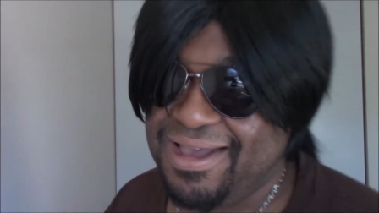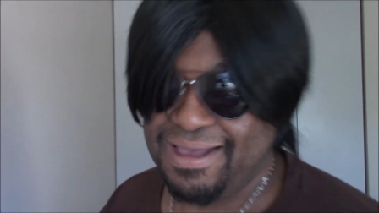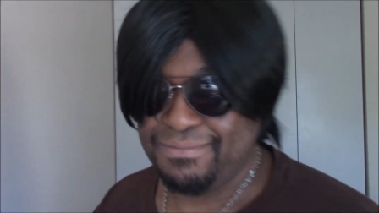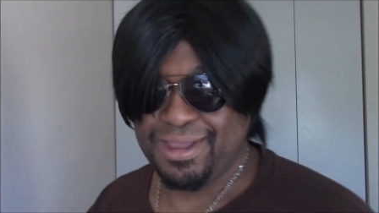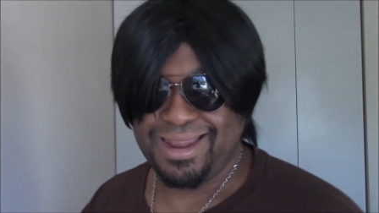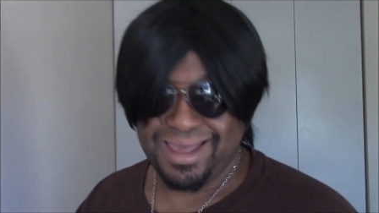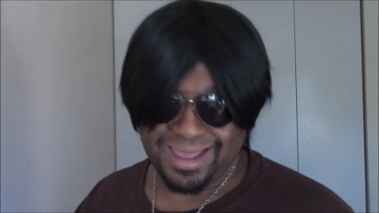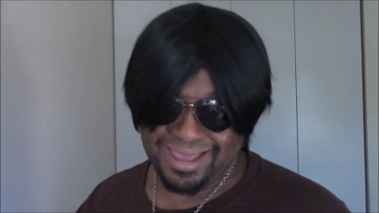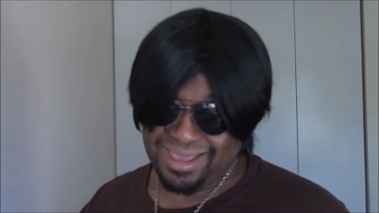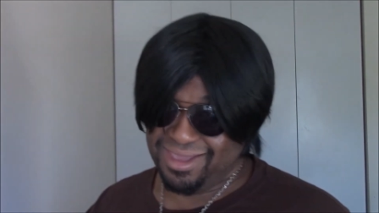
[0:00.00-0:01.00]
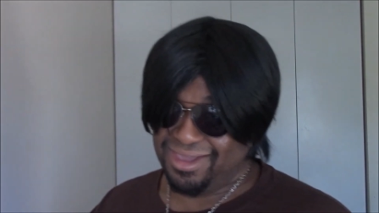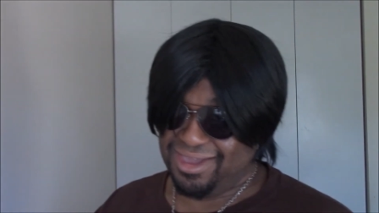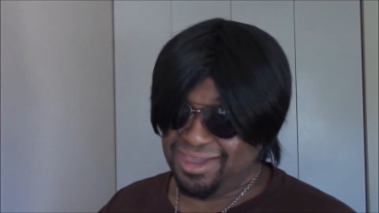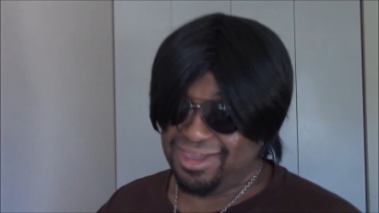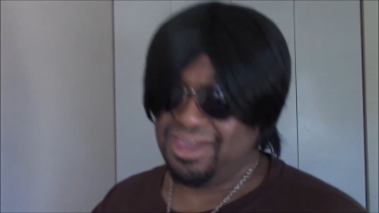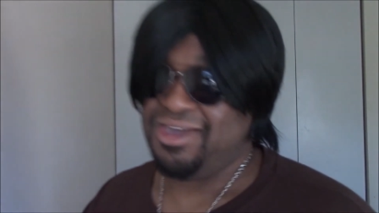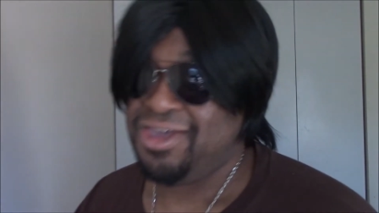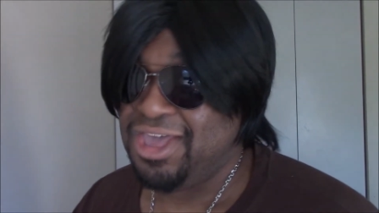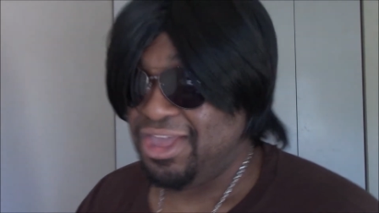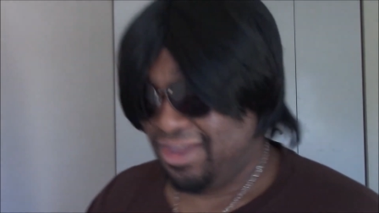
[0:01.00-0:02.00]
I be like, yeah,
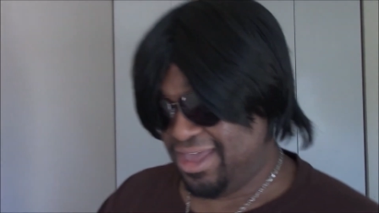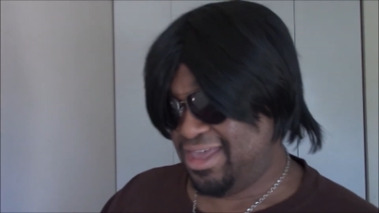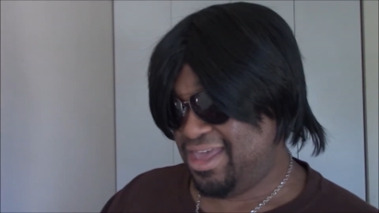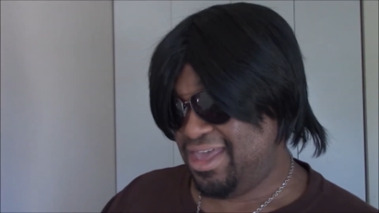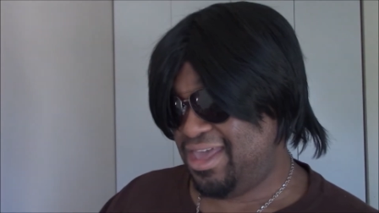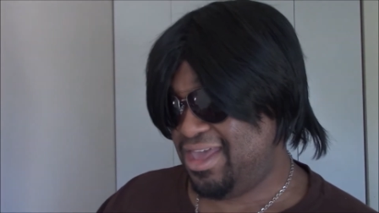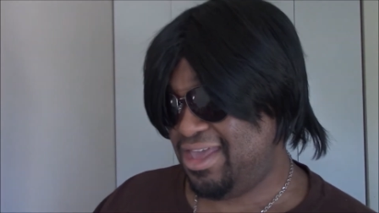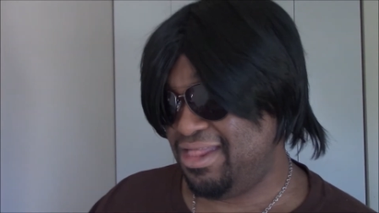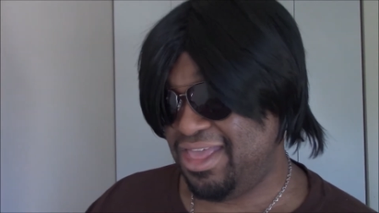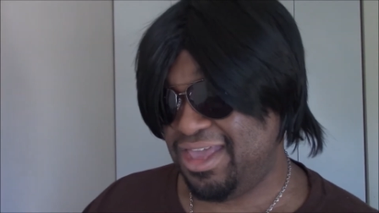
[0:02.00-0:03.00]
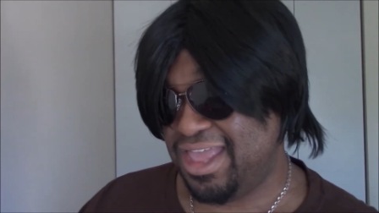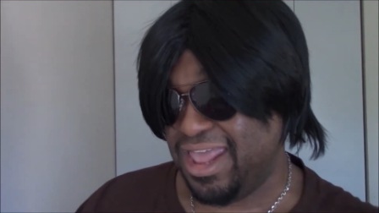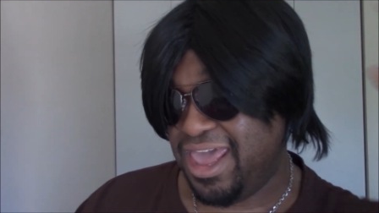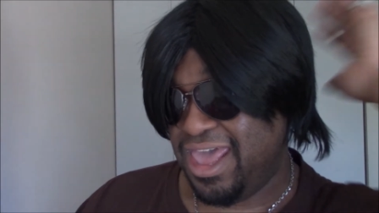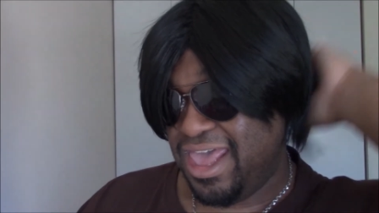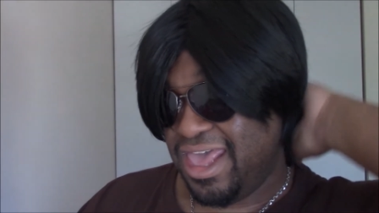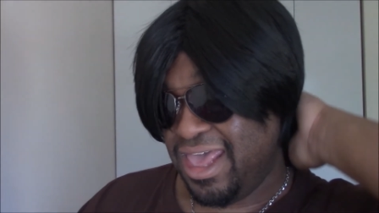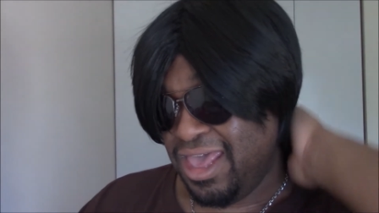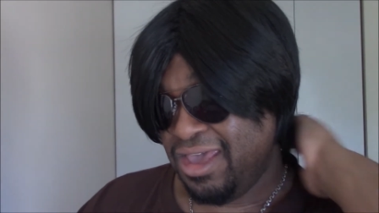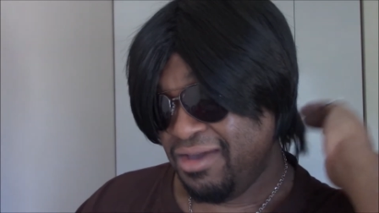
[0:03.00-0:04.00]
look at that.
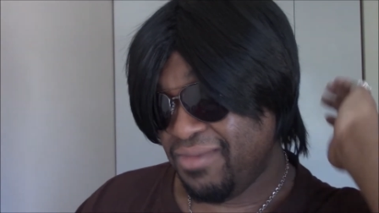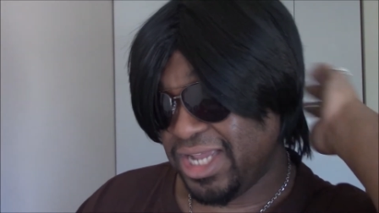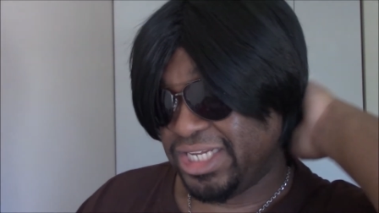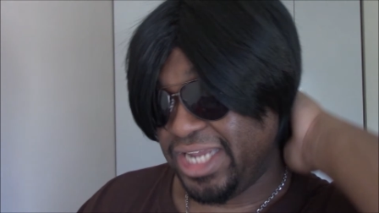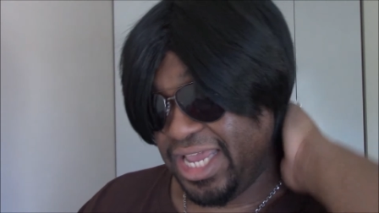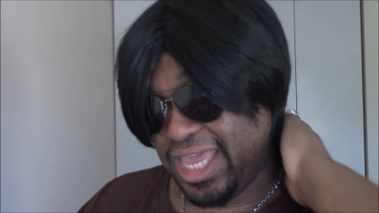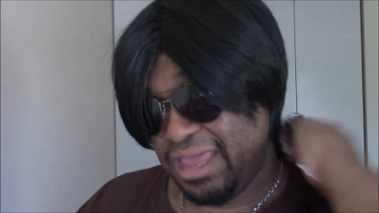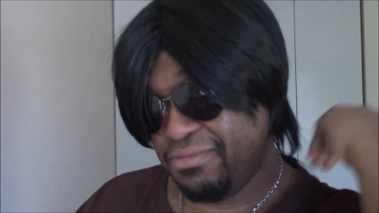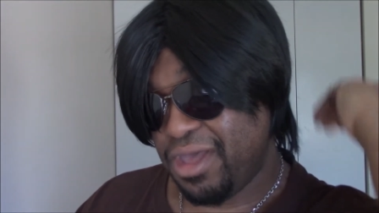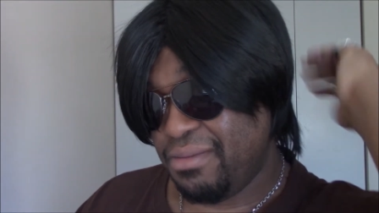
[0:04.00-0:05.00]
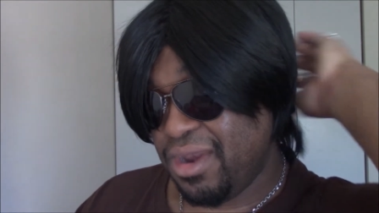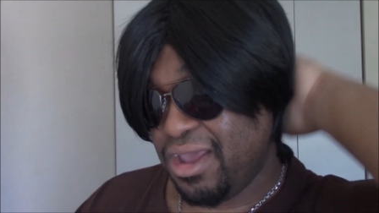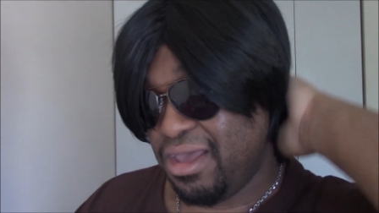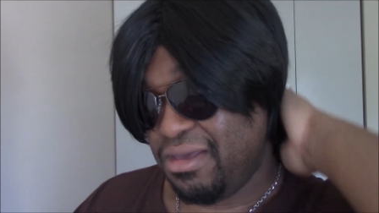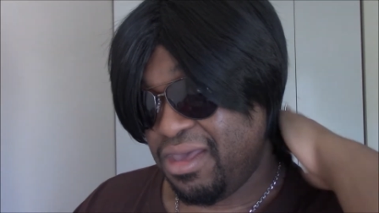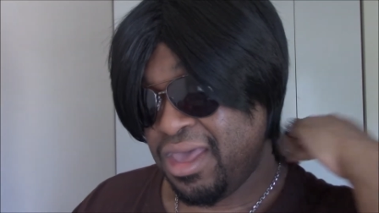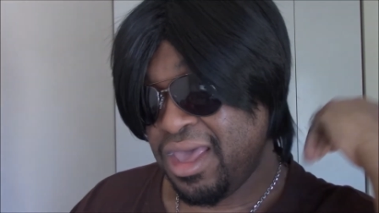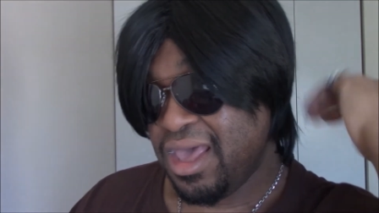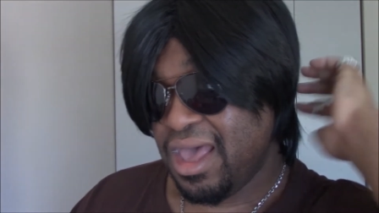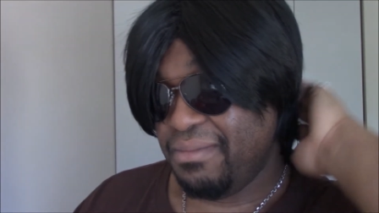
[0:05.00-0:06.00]
My shit keep coming up.
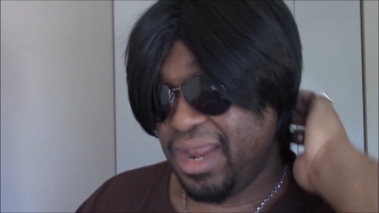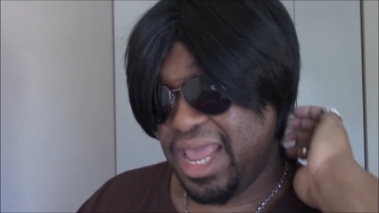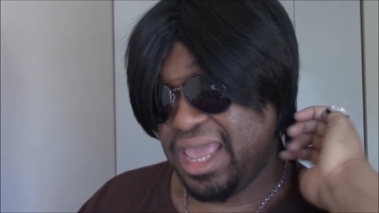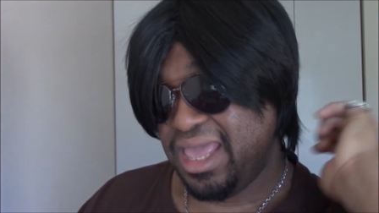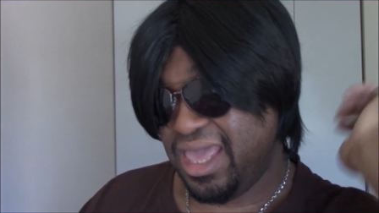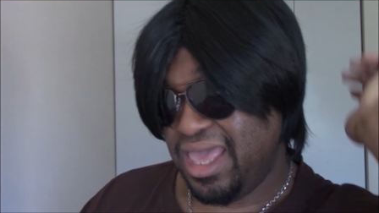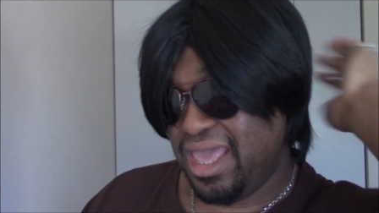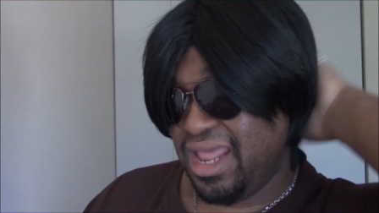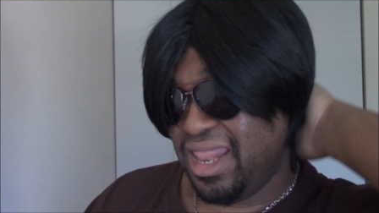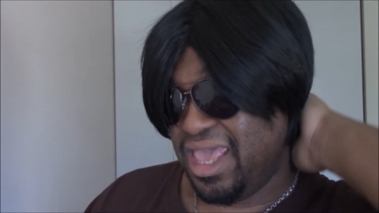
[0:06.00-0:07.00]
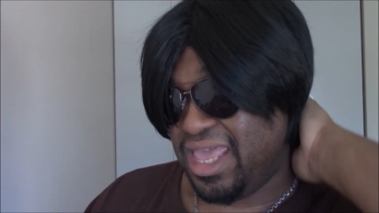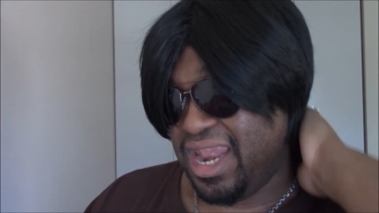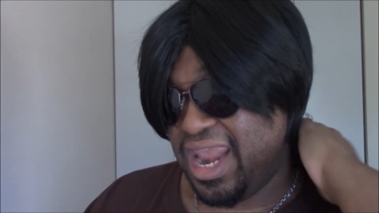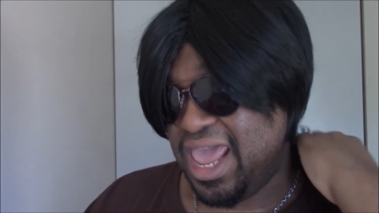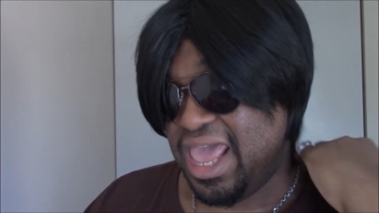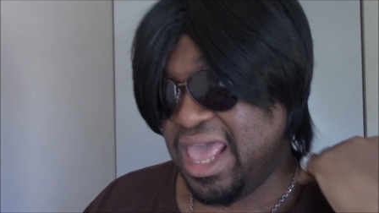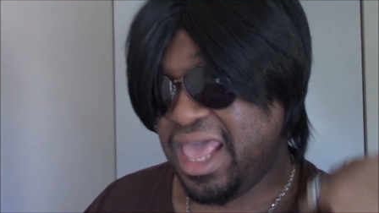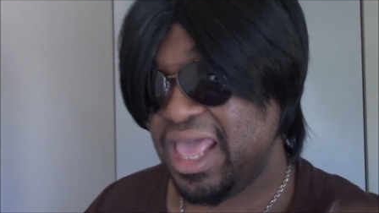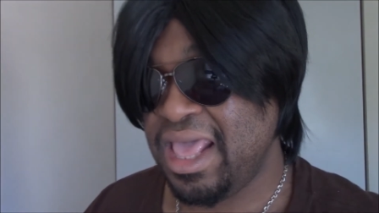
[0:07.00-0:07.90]
I mean, like, yeah, look at that.